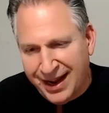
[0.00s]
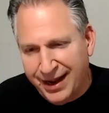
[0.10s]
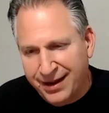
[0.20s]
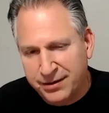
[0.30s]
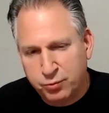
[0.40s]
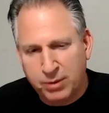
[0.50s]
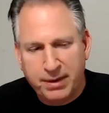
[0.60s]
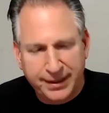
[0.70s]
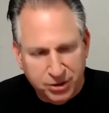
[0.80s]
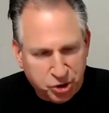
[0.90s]
And when
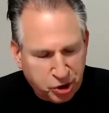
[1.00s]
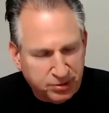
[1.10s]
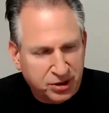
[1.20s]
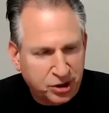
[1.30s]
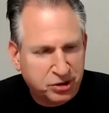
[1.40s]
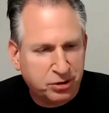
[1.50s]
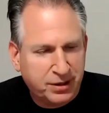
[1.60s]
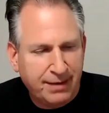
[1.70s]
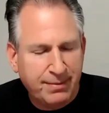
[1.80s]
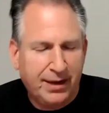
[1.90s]
my insurance adjuster
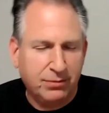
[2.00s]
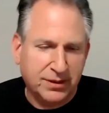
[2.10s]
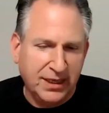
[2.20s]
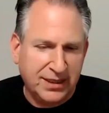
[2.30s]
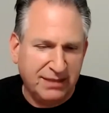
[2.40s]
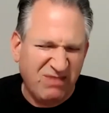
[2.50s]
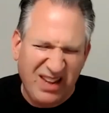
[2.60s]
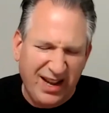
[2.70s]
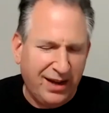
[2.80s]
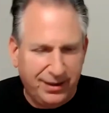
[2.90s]
came out, they said,
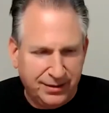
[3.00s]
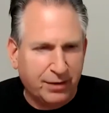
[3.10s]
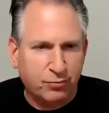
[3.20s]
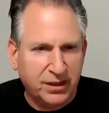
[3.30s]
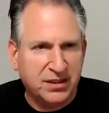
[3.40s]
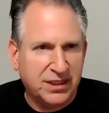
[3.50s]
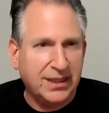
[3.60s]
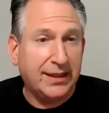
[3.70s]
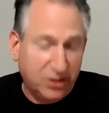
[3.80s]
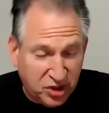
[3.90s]
nah, they don't really
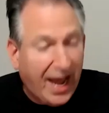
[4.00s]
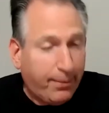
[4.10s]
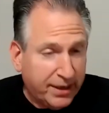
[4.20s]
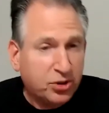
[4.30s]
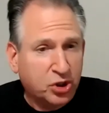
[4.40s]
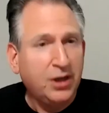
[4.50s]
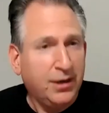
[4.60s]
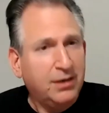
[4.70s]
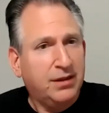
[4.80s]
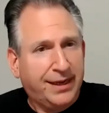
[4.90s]
see that. There's damage
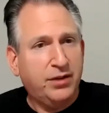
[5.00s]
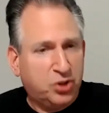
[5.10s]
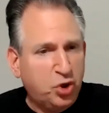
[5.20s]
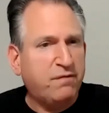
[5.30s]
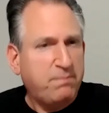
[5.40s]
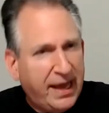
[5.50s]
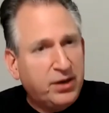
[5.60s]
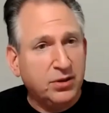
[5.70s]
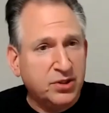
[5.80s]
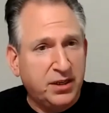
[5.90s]
like on the soft
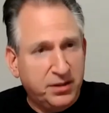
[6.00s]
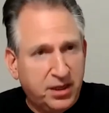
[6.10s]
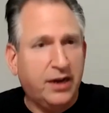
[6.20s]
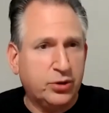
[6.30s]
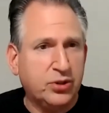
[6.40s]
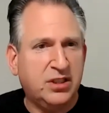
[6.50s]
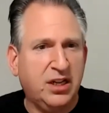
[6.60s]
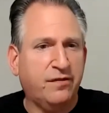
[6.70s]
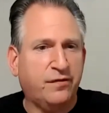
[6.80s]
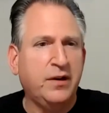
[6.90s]
metals and on the gutters and
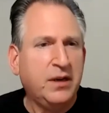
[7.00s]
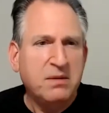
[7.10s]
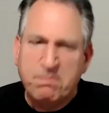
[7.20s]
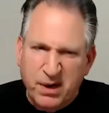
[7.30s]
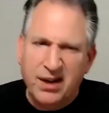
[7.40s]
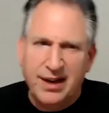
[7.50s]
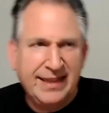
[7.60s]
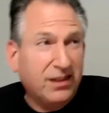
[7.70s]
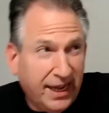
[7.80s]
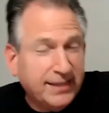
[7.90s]
stuff, but
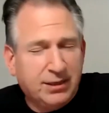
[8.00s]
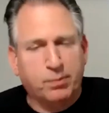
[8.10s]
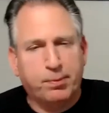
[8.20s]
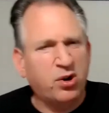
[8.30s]
and the lights that were